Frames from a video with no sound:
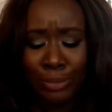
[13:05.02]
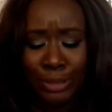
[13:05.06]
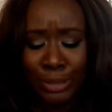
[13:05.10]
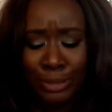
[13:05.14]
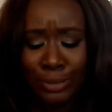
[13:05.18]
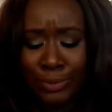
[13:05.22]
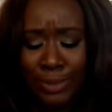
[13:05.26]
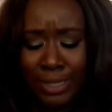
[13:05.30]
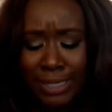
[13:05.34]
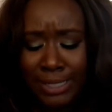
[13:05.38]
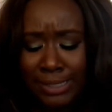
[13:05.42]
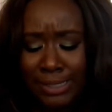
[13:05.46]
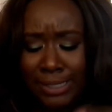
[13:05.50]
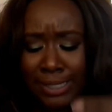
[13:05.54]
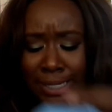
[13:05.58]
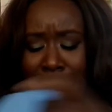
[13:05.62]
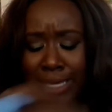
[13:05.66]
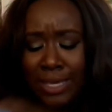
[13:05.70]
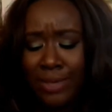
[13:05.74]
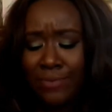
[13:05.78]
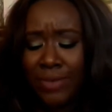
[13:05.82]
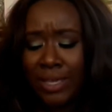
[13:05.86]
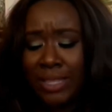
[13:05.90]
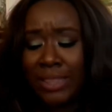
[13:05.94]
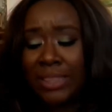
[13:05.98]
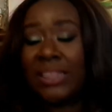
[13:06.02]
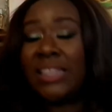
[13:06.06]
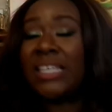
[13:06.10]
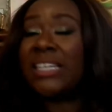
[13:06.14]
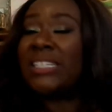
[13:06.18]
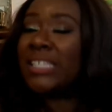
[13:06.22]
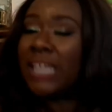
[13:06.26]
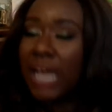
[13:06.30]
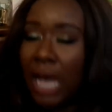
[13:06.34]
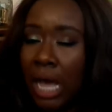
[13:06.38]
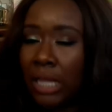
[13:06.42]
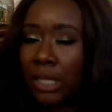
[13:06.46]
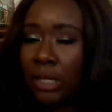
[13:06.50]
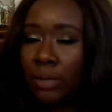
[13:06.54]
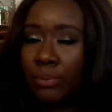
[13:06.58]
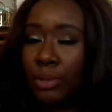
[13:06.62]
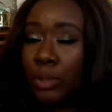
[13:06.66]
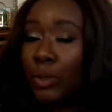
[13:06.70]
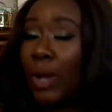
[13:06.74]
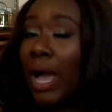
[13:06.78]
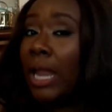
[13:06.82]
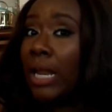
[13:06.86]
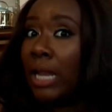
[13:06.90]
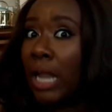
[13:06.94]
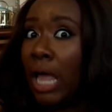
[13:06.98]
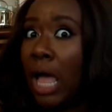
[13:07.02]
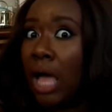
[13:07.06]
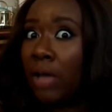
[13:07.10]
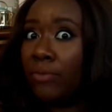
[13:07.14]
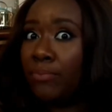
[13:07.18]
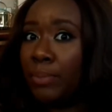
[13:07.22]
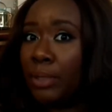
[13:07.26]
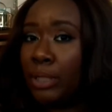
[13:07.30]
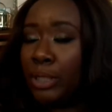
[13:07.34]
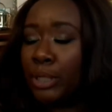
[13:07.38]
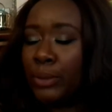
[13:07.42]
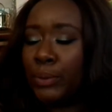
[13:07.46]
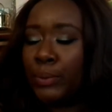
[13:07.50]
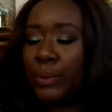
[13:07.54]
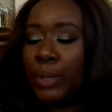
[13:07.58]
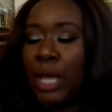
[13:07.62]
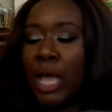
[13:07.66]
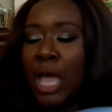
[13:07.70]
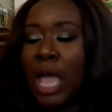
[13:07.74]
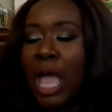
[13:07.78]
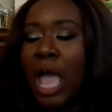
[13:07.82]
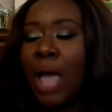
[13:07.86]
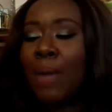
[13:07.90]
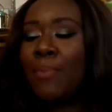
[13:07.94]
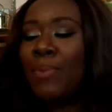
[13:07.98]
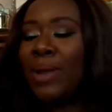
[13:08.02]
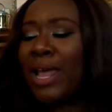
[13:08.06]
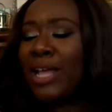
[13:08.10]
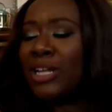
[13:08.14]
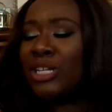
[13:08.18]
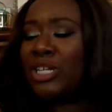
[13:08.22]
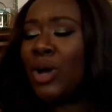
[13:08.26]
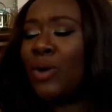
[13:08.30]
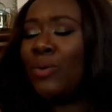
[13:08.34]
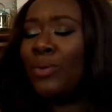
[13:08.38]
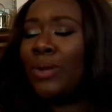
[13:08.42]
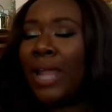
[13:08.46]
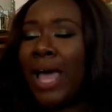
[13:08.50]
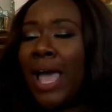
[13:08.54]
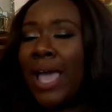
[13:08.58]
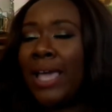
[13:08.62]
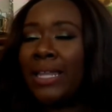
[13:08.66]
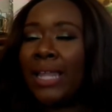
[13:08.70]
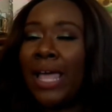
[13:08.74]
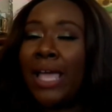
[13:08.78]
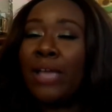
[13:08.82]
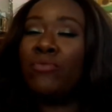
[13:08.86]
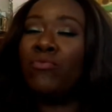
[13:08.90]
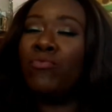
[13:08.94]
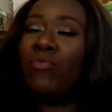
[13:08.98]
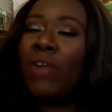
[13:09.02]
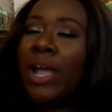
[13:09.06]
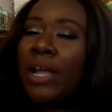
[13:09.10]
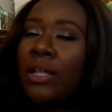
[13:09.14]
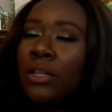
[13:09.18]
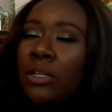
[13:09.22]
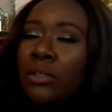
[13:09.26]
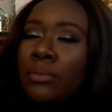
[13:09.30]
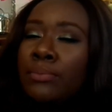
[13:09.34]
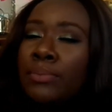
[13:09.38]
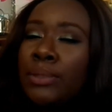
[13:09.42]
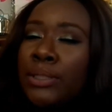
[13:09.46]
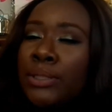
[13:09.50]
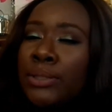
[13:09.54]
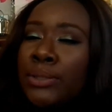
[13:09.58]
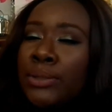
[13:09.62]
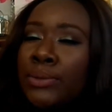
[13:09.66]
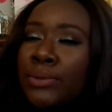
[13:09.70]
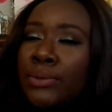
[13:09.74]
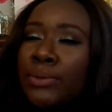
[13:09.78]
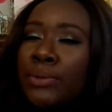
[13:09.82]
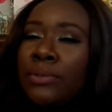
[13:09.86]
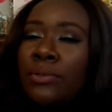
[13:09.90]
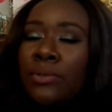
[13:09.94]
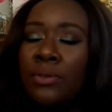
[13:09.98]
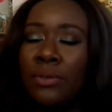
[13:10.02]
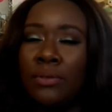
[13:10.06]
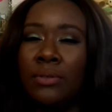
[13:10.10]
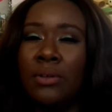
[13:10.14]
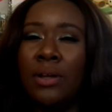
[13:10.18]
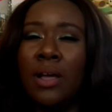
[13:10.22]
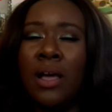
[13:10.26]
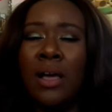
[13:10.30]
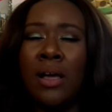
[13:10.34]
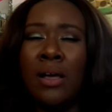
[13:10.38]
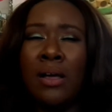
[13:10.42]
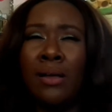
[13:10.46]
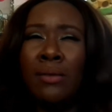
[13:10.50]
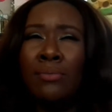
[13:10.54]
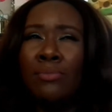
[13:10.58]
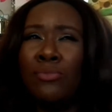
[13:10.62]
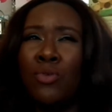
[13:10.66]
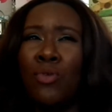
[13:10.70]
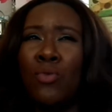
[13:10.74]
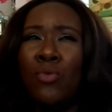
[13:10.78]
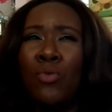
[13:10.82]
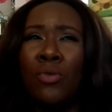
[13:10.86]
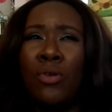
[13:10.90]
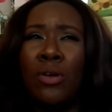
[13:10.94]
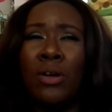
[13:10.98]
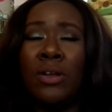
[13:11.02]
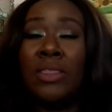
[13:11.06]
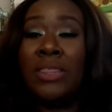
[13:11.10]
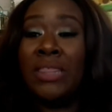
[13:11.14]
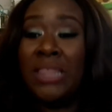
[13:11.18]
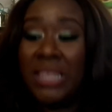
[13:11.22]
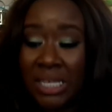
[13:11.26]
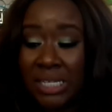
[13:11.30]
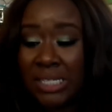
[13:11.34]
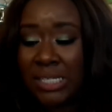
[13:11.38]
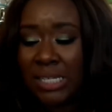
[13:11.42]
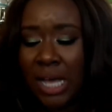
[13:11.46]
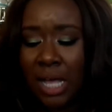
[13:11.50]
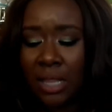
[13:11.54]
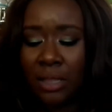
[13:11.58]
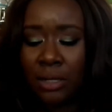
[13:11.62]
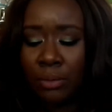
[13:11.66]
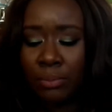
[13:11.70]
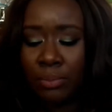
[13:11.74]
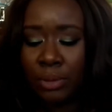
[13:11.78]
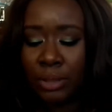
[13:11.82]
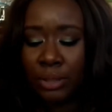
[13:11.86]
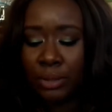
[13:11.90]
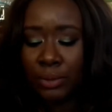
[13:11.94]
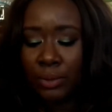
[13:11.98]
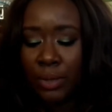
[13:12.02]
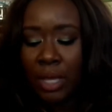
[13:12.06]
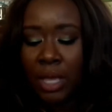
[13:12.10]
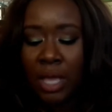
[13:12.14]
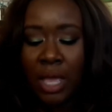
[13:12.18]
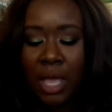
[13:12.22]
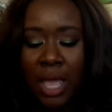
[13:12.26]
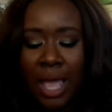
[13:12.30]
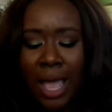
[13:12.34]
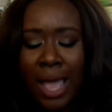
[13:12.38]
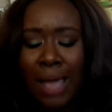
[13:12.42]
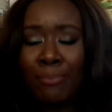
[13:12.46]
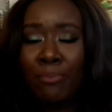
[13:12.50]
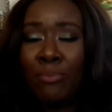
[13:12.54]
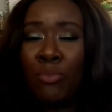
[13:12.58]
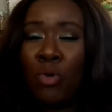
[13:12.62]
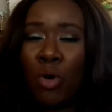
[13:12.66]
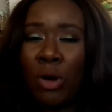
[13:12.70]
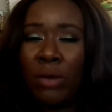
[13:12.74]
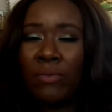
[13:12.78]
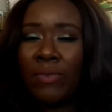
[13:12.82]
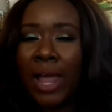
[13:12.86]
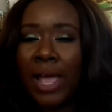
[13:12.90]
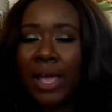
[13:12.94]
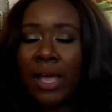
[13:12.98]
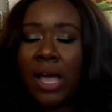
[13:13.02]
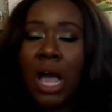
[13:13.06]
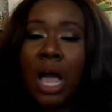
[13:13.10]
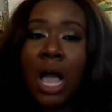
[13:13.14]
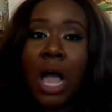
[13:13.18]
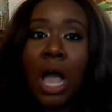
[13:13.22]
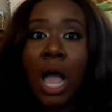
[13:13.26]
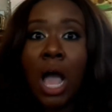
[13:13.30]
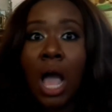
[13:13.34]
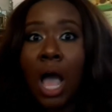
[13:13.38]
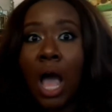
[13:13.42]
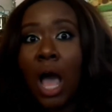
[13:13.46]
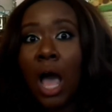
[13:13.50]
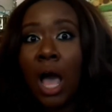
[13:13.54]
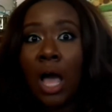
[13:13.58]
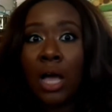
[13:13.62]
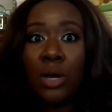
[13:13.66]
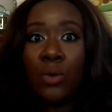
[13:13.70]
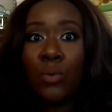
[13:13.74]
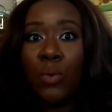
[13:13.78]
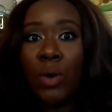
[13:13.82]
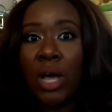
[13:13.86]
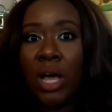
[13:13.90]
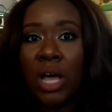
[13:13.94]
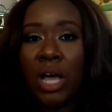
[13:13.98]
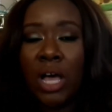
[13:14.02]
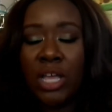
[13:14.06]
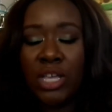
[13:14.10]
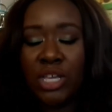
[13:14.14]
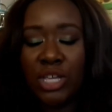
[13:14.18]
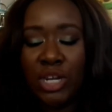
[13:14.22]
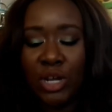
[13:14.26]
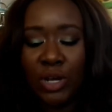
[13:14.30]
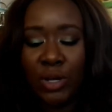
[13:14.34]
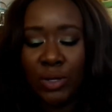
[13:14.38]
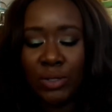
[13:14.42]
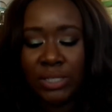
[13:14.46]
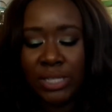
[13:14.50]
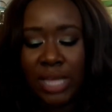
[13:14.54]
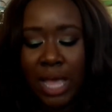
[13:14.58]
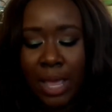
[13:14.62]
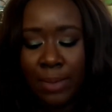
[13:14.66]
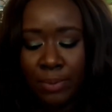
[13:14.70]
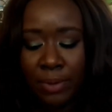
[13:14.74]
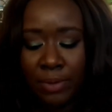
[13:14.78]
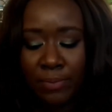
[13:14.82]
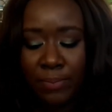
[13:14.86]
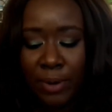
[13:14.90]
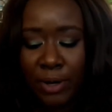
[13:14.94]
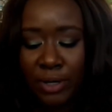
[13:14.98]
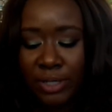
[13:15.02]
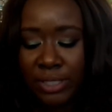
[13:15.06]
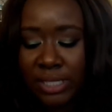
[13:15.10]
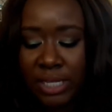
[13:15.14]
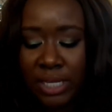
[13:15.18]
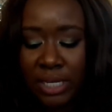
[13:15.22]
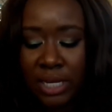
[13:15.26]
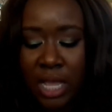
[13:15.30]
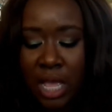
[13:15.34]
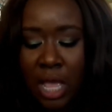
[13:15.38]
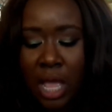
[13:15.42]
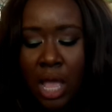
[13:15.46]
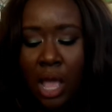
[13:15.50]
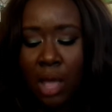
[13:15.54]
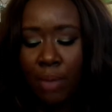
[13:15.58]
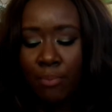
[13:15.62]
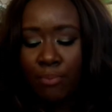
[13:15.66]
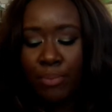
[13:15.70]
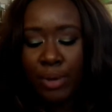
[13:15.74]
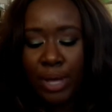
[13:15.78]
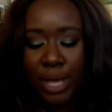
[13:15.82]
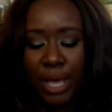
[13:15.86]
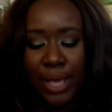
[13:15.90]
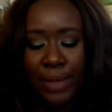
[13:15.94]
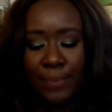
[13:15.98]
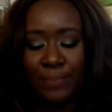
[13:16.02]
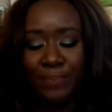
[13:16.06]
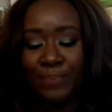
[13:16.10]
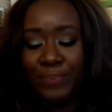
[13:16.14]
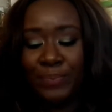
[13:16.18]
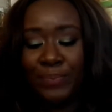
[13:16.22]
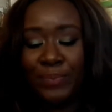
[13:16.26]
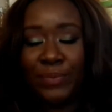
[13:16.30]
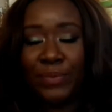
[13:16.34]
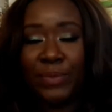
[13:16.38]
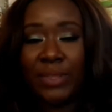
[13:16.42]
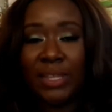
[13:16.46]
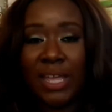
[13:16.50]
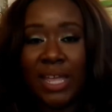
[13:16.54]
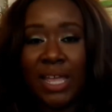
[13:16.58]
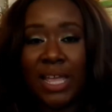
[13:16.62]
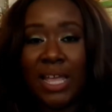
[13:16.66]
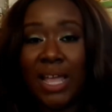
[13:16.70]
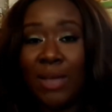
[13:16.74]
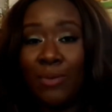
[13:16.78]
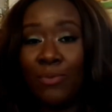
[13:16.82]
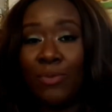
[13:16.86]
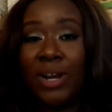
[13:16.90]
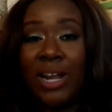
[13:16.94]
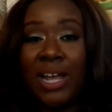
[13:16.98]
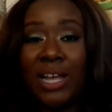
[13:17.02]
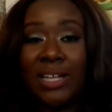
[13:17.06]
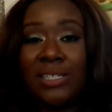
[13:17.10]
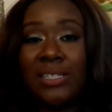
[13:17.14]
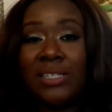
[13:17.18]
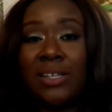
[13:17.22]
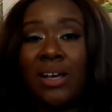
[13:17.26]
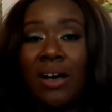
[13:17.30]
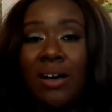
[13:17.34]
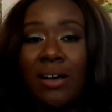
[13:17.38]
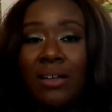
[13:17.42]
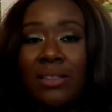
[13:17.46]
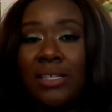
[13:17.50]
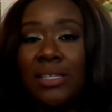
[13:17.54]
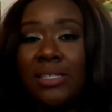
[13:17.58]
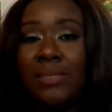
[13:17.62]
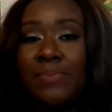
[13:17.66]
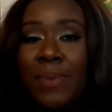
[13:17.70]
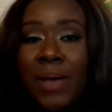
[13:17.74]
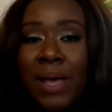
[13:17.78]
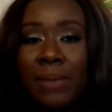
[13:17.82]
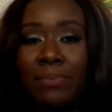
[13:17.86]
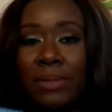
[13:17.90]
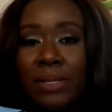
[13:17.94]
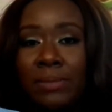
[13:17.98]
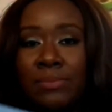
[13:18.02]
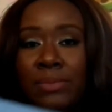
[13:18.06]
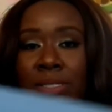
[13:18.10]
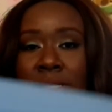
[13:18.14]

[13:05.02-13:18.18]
blue isn't even, this color blue, I love blue, but I don't like regular blue, or this color blue. I'm more of like a aqua, you know, type of person. But when I saw this peplum